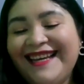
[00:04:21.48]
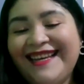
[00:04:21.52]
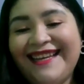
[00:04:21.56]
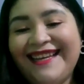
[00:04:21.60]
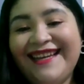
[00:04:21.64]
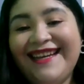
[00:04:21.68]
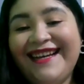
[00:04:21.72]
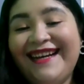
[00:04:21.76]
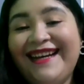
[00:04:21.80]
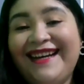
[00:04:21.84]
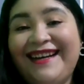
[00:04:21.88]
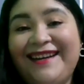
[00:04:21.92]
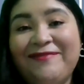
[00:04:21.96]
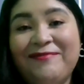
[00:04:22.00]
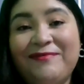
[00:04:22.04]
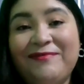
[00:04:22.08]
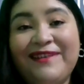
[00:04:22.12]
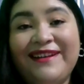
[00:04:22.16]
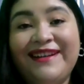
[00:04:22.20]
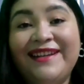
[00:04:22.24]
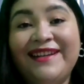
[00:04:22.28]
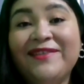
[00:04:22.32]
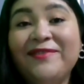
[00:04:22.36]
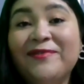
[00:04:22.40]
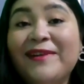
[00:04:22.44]
Yeah,
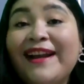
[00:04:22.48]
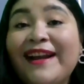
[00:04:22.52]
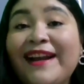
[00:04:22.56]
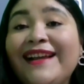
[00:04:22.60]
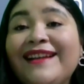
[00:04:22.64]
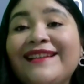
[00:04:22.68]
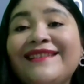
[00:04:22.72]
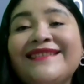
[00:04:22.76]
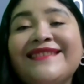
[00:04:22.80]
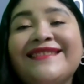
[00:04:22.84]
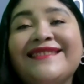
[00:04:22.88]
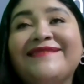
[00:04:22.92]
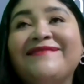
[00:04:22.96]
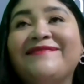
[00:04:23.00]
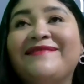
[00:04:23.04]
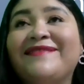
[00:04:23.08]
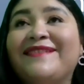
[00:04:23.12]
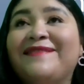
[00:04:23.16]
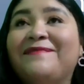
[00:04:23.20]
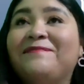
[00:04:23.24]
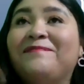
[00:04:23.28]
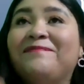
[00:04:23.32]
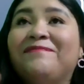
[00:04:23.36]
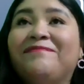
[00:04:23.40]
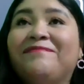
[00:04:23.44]
when it rains,
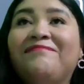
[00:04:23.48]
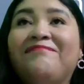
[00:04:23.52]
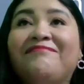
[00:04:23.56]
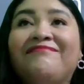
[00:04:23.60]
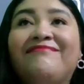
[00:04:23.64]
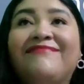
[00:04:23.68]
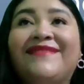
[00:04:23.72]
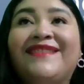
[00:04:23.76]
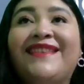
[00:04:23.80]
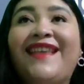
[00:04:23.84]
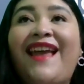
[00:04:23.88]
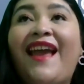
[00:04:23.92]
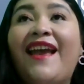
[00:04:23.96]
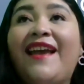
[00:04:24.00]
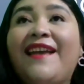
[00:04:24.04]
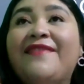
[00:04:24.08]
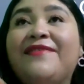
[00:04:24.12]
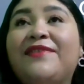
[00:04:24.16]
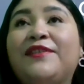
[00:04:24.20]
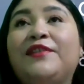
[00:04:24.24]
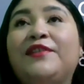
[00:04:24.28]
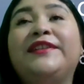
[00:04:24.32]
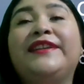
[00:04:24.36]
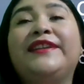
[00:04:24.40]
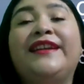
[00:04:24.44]
the
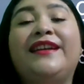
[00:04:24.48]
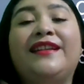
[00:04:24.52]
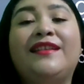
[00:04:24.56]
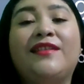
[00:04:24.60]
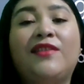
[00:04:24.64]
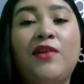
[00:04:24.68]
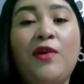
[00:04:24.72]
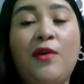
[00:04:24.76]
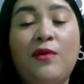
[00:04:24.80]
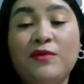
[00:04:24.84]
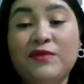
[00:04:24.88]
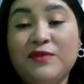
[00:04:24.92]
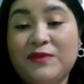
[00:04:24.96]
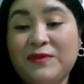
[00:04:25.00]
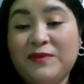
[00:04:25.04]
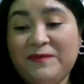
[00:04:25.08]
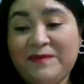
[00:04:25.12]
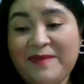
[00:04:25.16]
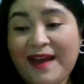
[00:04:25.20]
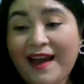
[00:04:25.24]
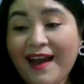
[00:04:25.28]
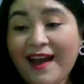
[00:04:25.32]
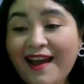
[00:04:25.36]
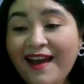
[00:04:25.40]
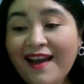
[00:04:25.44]
internet goes
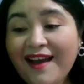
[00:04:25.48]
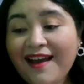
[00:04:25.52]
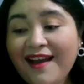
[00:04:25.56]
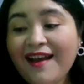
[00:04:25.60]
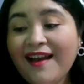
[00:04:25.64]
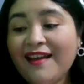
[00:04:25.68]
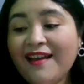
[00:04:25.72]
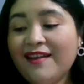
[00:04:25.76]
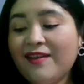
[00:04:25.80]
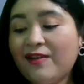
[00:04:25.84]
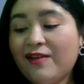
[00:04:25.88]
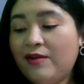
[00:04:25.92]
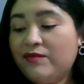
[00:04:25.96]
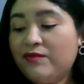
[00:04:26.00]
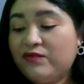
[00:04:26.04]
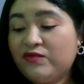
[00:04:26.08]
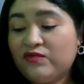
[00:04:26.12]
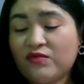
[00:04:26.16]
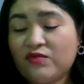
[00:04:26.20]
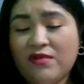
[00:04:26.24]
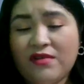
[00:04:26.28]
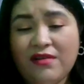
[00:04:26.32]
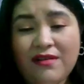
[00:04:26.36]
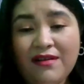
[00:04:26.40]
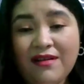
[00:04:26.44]
bad, goes
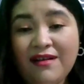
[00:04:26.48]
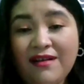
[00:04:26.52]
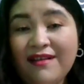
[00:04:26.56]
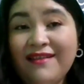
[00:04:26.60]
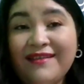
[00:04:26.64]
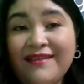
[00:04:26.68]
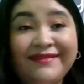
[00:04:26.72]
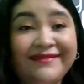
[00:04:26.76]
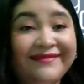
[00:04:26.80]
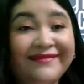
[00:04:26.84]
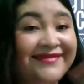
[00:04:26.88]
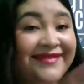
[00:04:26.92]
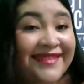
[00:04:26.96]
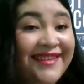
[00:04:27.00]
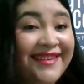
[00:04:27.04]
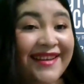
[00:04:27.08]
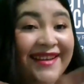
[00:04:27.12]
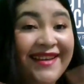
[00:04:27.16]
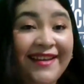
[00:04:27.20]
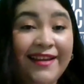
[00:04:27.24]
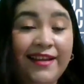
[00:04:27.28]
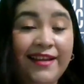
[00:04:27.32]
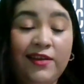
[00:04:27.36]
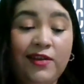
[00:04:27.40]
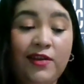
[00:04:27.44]
wrong,
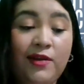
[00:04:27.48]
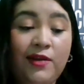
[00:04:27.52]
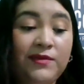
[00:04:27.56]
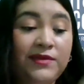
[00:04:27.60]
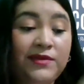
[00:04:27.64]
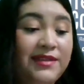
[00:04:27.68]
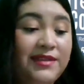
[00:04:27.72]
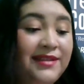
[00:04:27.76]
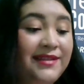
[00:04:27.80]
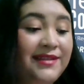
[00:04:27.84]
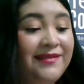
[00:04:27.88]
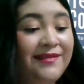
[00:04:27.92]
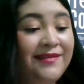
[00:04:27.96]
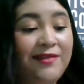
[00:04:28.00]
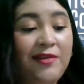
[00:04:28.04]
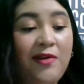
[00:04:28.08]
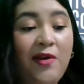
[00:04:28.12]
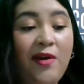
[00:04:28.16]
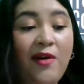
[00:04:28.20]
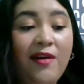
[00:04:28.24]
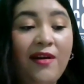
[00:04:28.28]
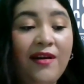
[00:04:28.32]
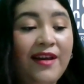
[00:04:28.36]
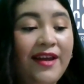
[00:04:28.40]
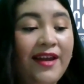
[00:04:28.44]
goes
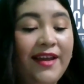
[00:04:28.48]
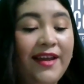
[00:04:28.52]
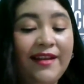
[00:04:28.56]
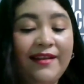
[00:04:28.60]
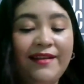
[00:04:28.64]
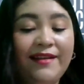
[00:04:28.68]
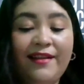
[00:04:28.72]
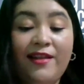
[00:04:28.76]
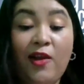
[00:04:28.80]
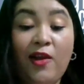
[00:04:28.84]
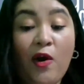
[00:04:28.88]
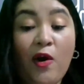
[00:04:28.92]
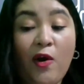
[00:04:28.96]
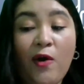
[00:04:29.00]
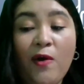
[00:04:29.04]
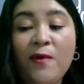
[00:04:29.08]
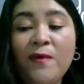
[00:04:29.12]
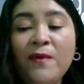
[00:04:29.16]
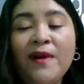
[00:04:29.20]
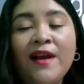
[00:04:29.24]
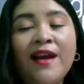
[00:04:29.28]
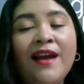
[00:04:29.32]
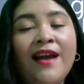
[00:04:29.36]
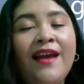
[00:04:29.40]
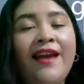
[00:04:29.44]
low,
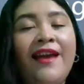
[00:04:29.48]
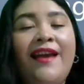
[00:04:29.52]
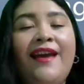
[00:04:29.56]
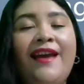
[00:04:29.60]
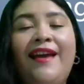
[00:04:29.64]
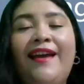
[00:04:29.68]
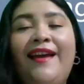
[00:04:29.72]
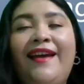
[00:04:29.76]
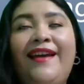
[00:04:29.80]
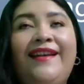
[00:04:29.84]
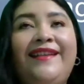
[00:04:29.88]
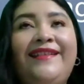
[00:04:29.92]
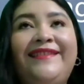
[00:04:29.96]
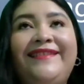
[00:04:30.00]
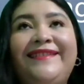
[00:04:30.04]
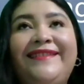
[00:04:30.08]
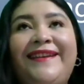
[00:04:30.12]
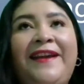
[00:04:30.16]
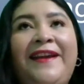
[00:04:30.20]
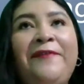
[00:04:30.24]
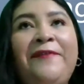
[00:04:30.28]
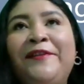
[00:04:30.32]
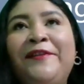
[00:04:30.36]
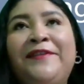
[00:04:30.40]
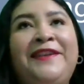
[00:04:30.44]
low, and
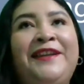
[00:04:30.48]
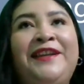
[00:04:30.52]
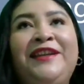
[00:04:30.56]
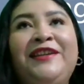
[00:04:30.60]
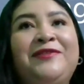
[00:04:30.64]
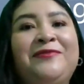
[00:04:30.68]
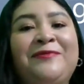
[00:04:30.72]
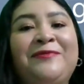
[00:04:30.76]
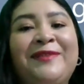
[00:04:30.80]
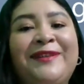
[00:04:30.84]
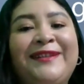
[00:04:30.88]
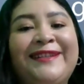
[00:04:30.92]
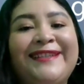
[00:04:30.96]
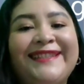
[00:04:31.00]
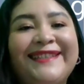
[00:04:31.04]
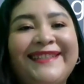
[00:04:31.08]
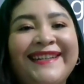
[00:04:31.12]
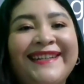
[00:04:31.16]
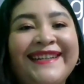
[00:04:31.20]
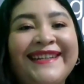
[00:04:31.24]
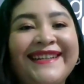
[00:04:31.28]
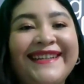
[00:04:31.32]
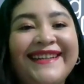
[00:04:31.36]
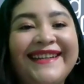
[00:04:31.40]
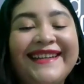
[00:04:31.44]
everything is worse.
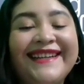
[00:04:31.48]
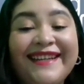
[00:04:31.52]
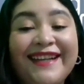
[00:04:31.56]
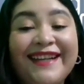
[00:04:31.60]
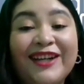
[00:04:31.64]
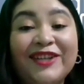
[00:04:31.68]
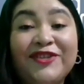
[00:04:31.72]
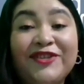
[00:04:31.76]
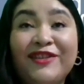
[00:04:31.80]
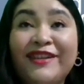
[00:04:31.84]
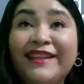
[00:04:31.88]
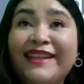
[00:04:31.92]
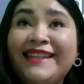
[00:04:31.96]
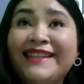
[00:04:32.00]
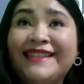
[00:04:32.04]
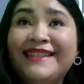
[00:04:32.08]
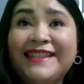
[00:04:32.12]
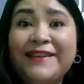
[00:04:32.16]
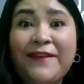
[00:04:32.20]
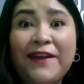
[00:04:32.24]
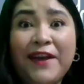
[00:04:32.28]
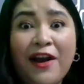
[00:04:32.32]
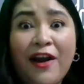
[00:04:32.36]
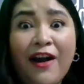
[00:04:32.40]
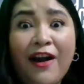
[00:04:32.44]
And actually, it's
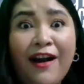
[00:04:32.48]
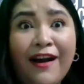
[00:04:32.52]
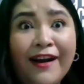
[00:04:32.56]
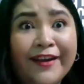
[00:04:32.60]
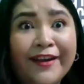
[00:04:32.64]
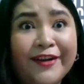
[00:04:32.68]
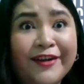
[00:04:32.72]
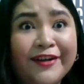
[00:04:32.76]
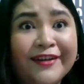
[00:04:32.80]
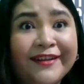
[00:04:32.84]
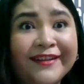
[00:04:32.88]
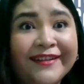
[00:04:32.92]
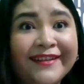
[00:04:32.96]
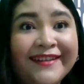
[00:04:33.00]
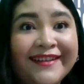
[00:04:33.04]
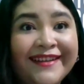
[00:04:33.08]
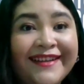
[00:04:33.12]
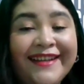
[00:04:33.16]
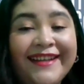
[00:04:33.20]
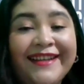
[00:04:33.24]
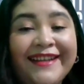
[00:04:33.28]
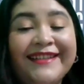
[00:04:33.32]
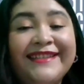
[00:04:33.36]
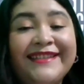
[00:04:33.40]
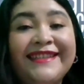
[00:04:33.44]
even hotter.
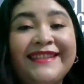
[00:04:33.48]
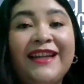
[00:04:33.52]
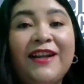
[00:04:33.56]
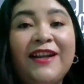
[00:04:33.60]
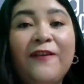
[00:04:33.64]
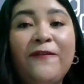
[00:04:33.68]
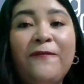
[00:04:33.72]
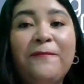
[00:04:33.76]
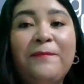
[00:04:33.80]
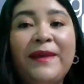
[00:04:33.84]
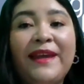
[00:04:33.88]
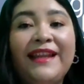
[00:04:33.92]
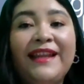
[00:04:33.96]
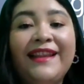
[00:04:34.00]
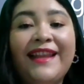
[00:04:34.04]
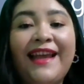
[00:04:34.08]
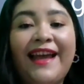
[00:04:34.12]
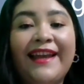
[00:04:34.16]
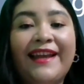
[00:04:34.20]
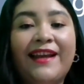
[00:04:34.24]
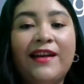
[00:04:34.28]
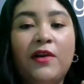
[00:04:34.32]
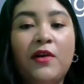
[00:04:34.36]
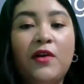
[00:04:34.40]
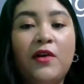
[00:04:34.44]
Instead of being
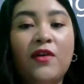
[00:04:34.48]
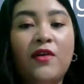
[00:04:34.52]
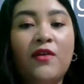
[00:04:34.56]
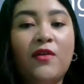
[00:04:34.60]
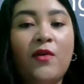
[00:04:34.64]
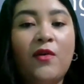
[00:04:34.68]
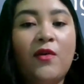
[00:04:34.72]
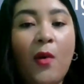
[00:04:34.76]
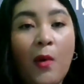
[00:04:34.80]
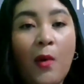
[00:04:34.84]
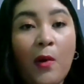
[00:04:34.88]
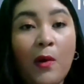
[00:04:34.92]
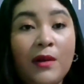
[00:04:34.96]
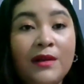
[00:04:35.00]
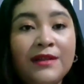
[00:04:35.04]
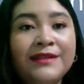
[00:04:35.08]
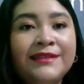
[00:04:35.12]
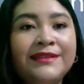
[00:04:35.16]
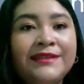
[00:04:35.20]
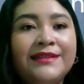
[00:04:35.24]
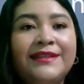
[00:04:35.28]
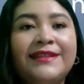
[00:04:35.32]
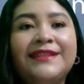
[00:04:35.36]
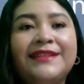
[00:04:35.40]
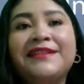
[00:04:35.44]
like
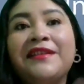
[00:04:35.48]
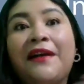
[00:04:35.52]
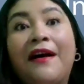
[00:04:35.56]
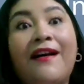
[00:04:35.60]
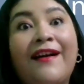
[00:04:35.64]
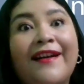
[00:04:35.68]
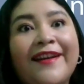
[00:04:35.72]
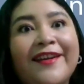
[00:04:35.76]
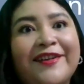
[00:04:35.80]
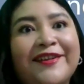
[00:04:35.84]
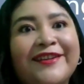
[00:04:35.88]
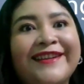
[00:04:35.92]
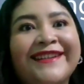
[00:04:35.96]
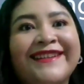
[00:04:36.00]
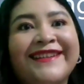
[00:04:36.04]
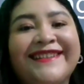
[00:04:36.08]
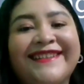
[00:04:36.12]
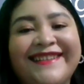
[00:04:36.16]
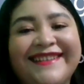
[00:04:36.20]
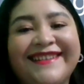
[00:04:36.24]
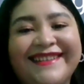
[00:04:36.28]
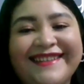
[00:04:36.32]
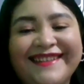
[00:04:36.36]
cold, it's hotter.